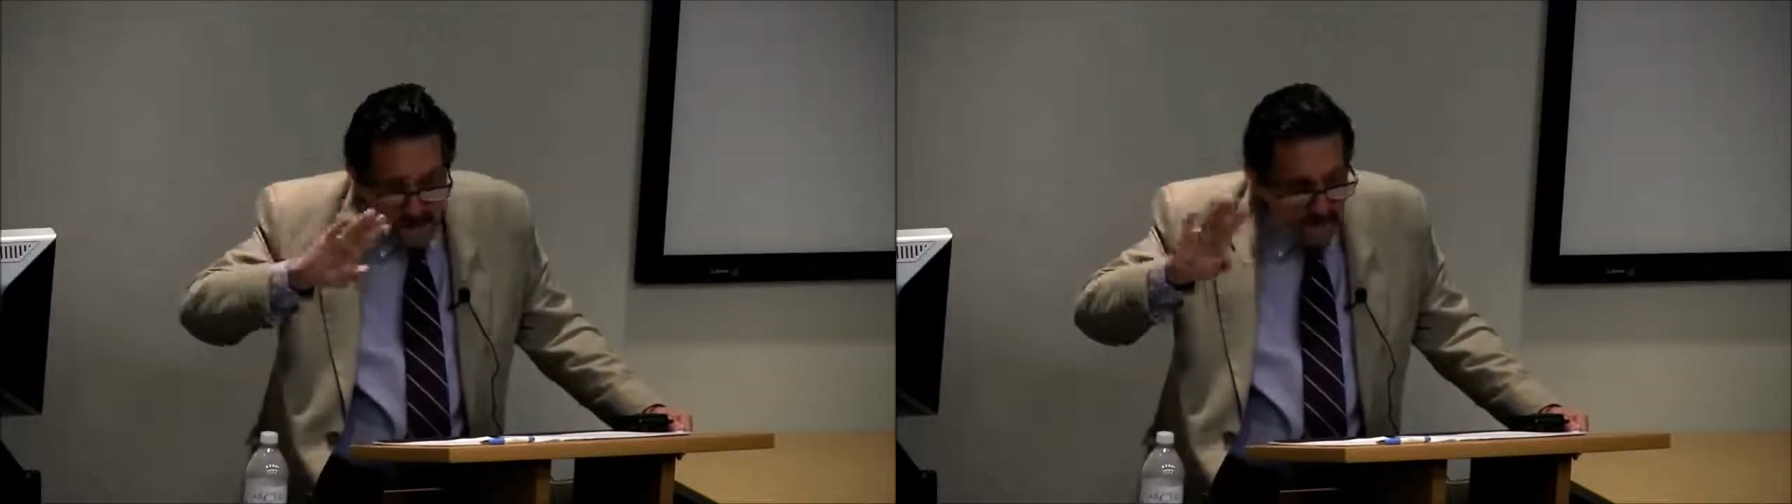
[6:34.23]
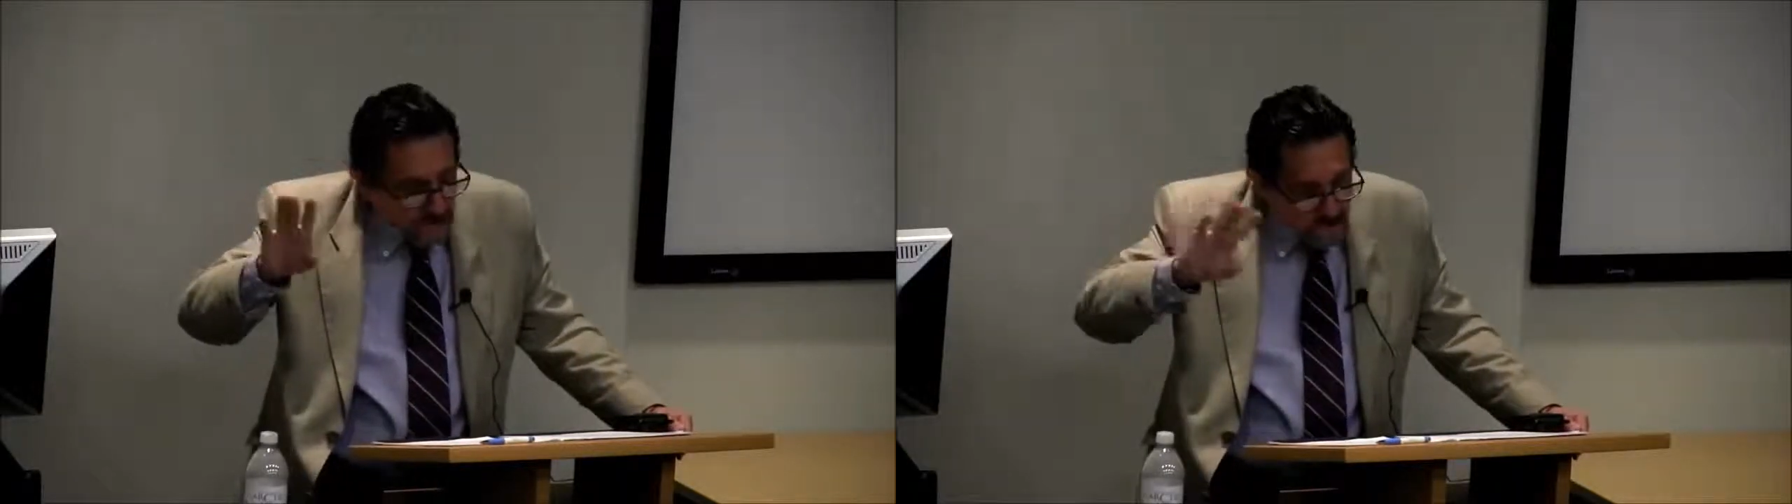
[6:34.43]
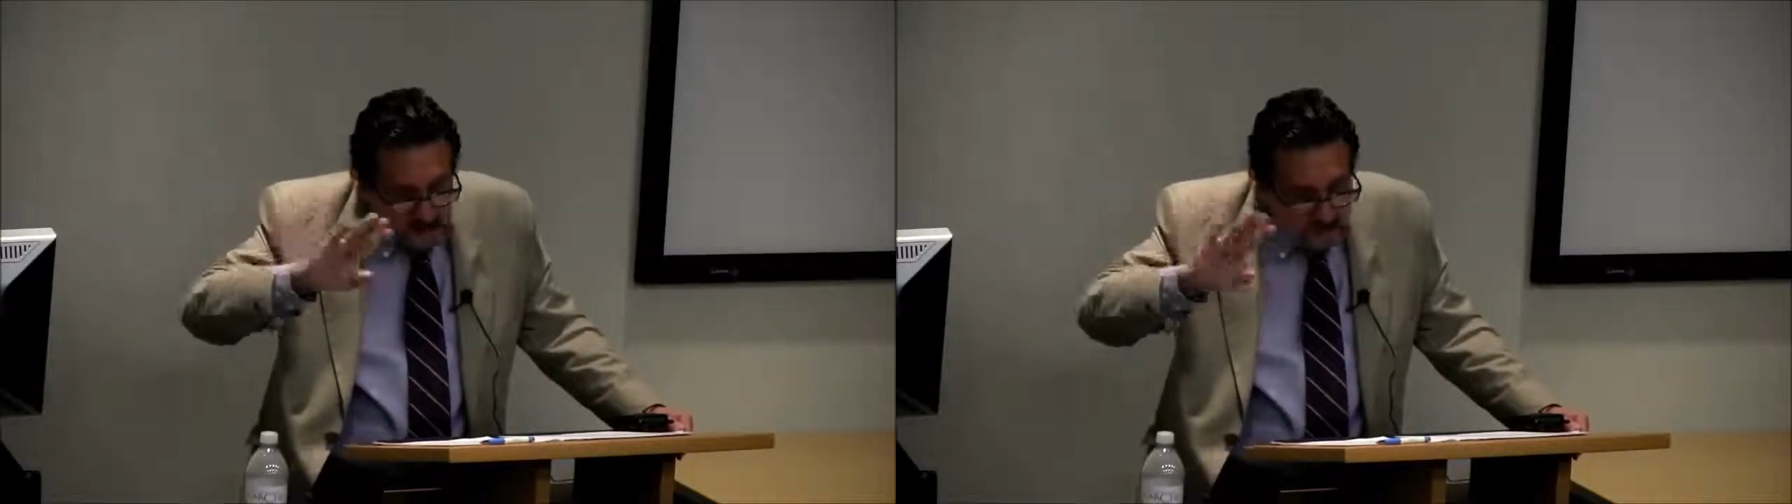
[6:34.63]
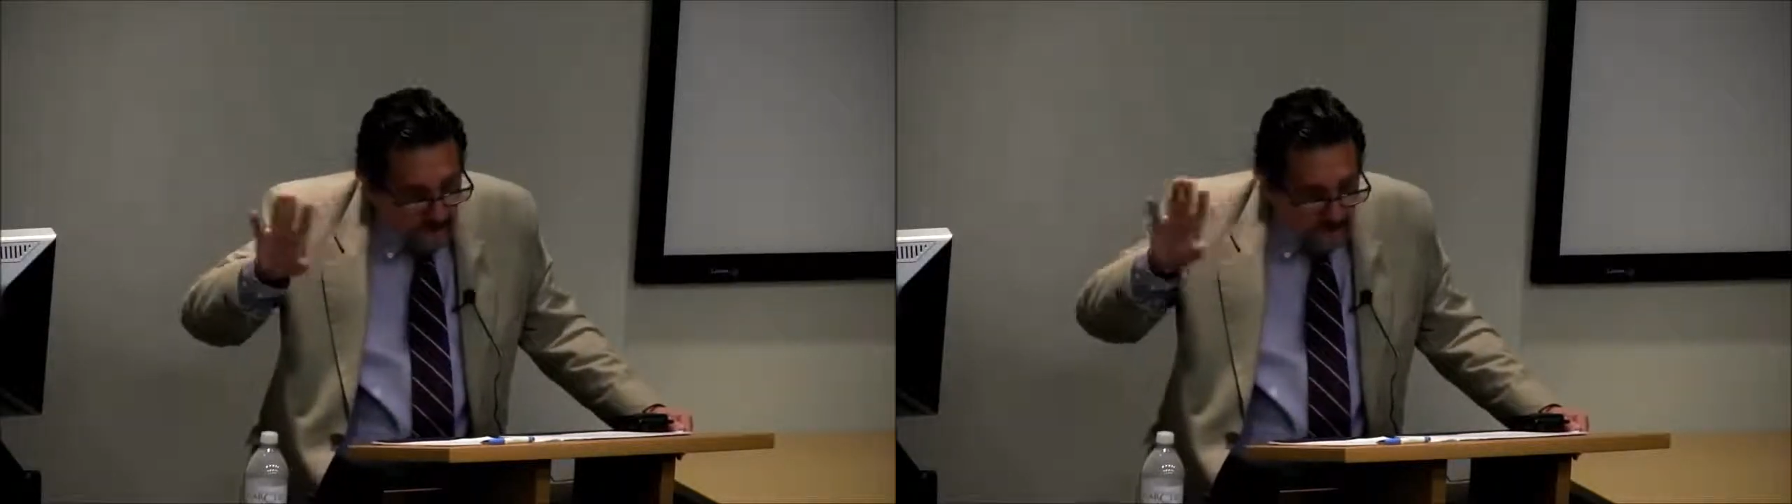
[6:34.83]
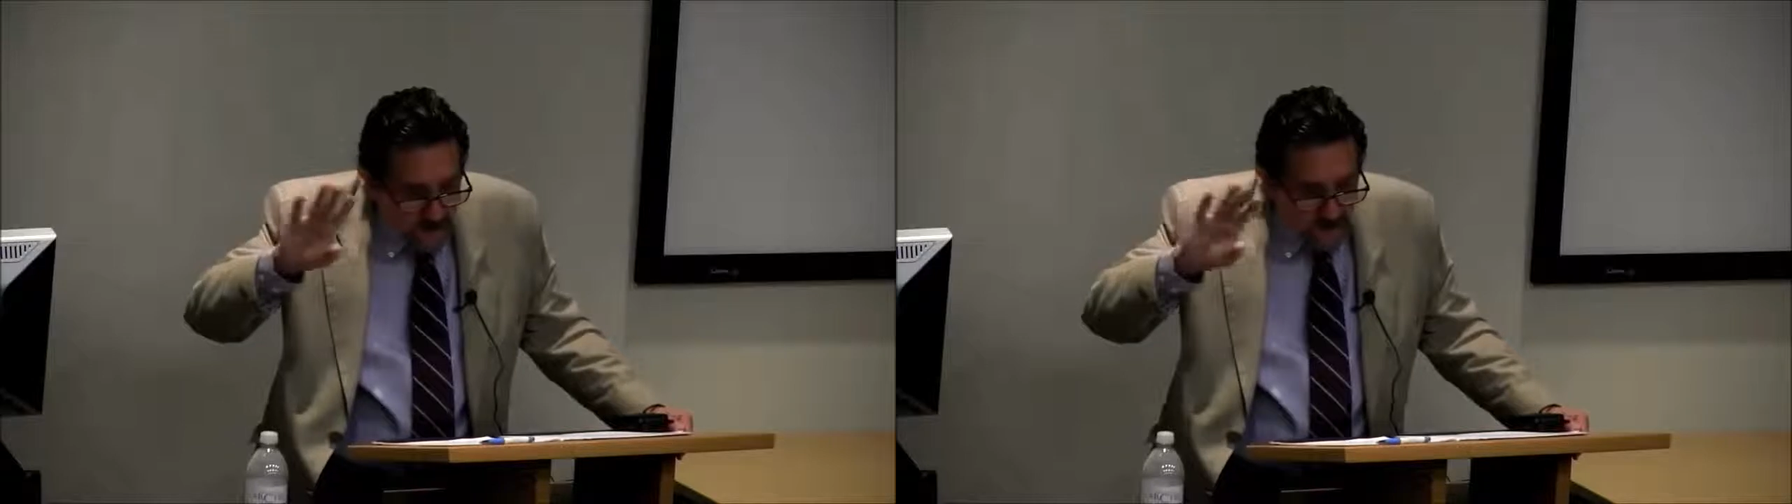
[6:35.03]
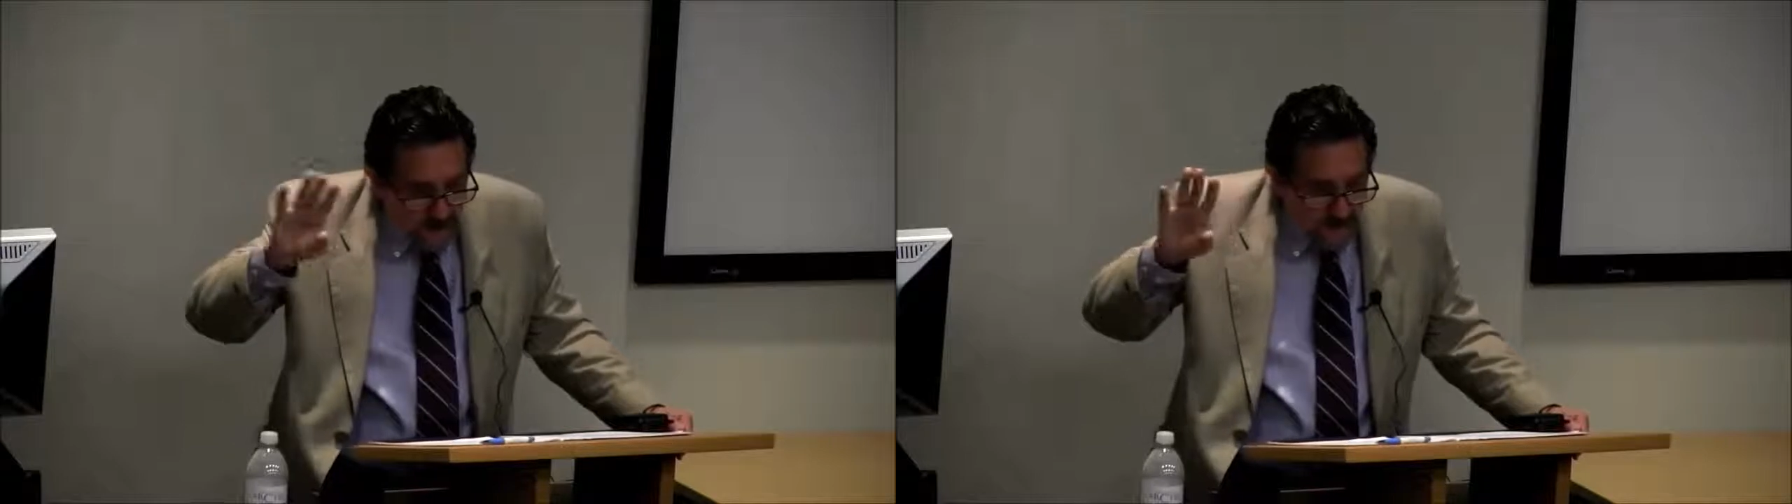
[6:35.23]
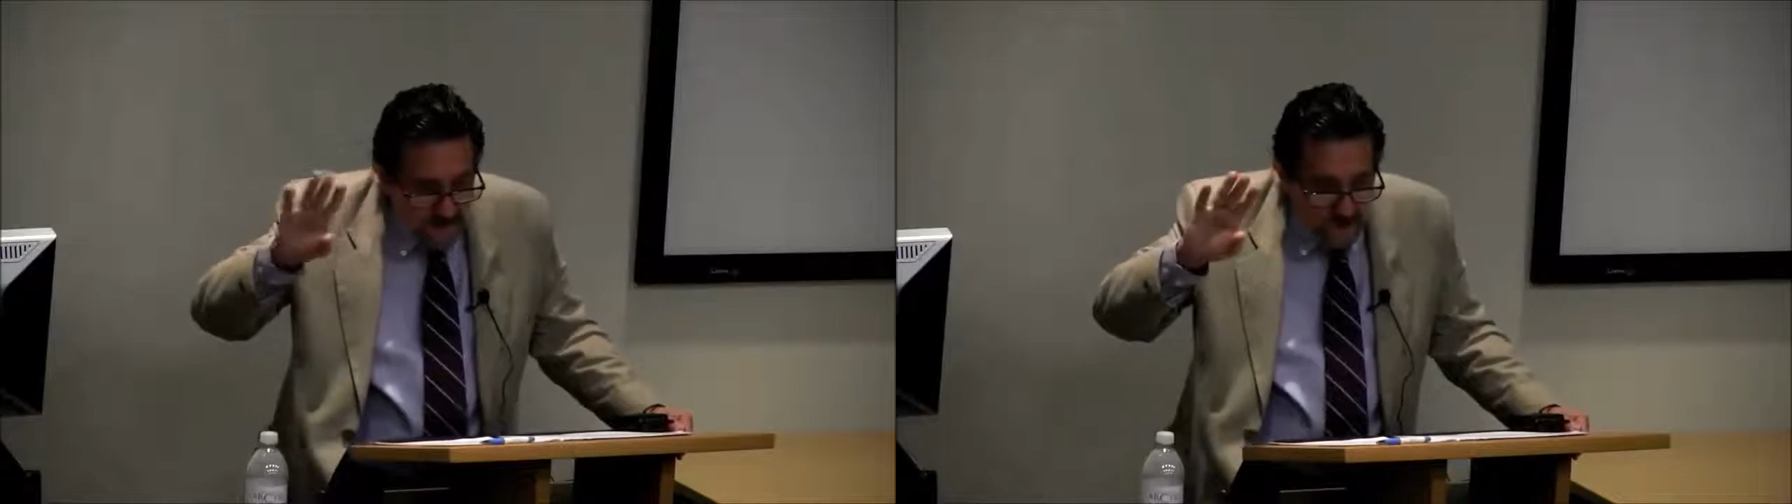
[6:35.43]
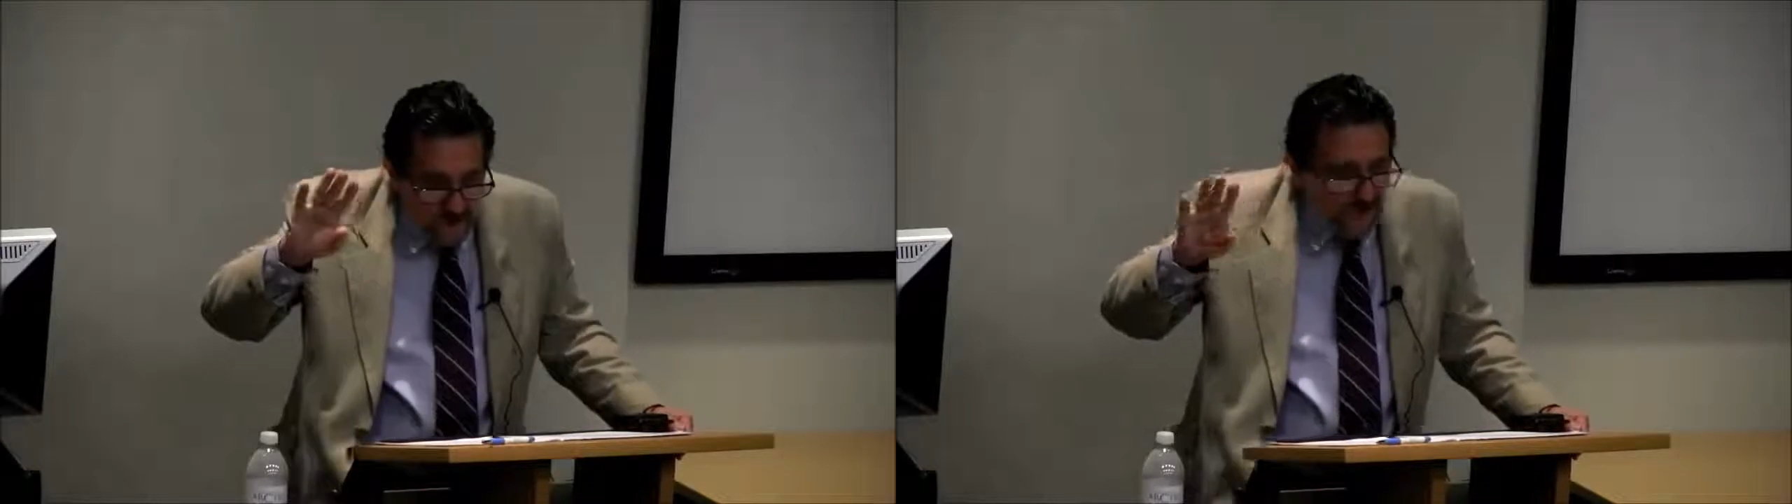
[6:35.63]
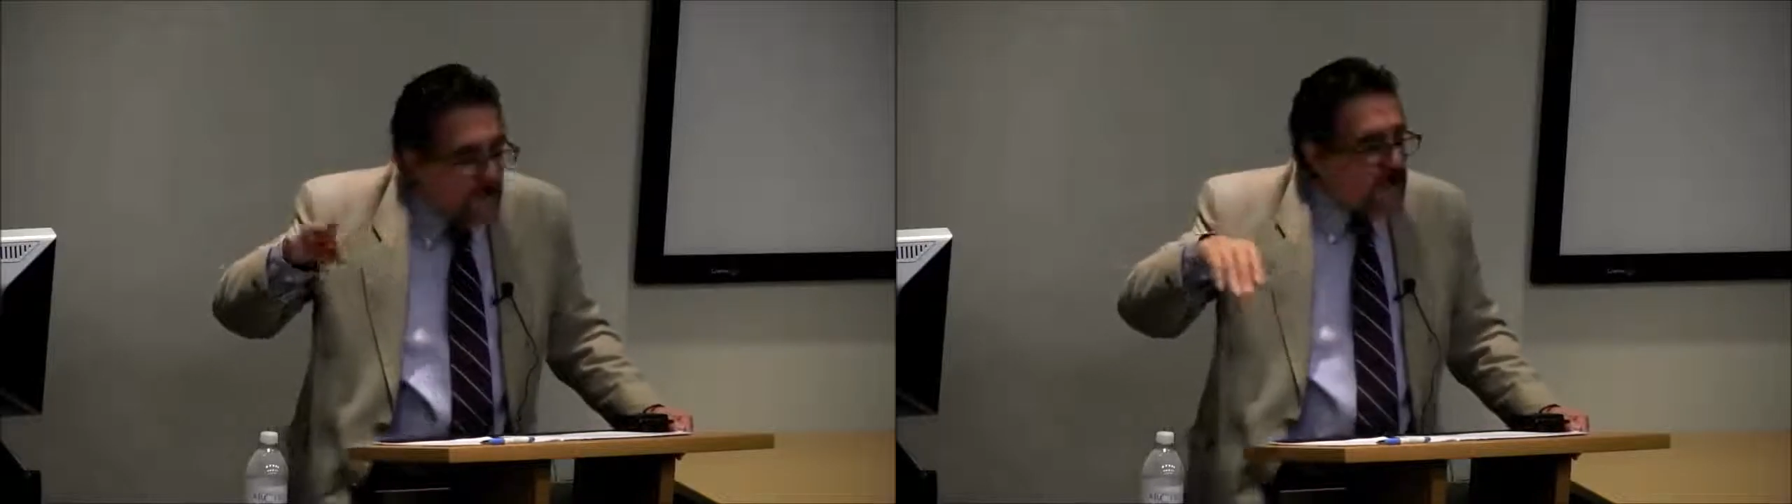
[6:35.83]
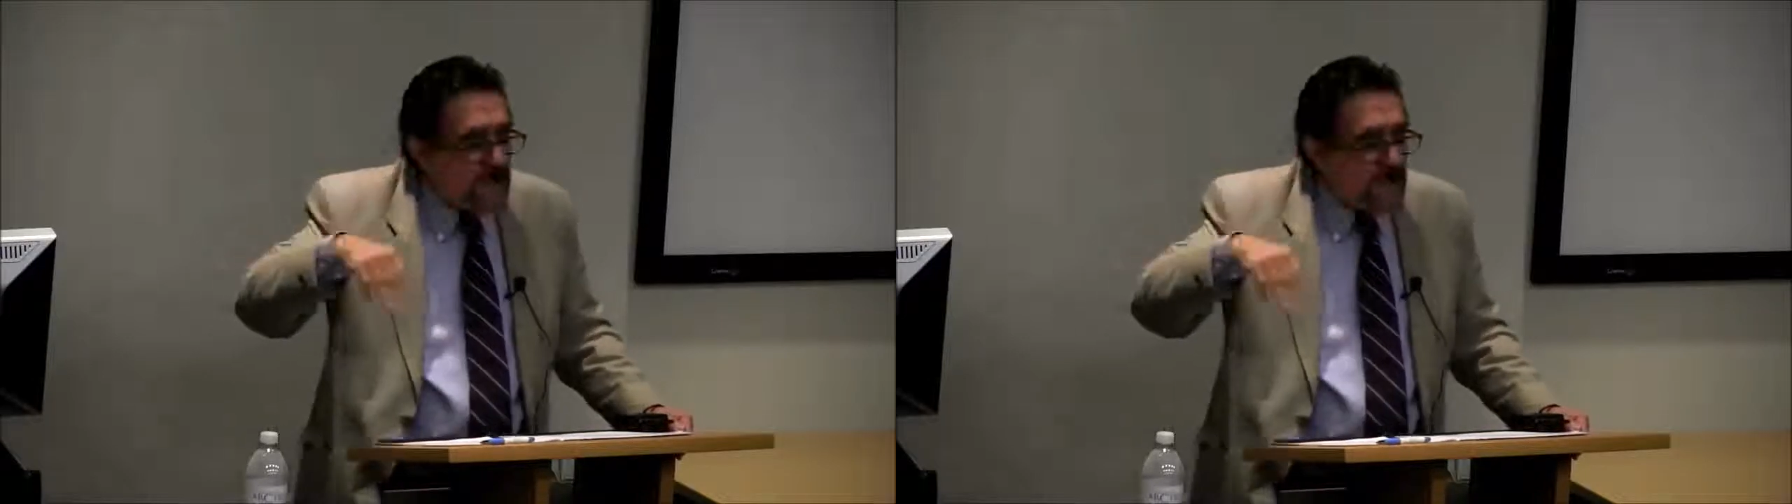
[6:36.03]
and would not rise in the New World